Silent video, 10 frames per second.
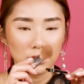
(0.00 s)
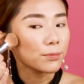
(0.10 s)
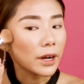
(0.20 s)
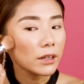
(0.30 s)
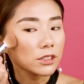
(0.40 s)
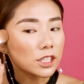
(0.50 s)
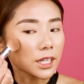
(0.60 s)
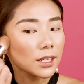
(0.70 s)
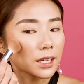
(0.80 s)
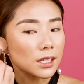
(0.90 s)
brown
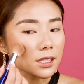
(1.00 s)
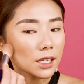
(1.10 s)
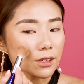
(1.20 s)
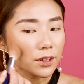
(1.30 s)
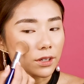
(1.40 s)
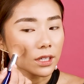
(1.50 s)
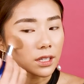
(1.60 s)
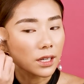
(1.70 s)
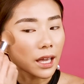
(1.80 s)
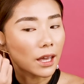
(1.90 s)
shade as a
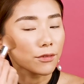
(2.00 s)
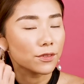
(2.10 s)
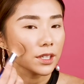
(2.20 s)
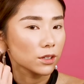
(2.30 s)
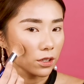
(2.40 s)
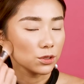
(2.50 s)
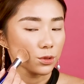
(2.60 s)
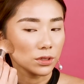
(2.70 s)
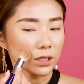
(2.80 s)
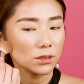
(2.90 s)
very heavy
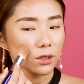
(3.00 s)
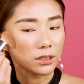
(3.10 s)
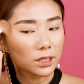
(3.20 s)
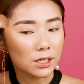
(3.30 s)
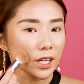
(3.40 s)
contour on this.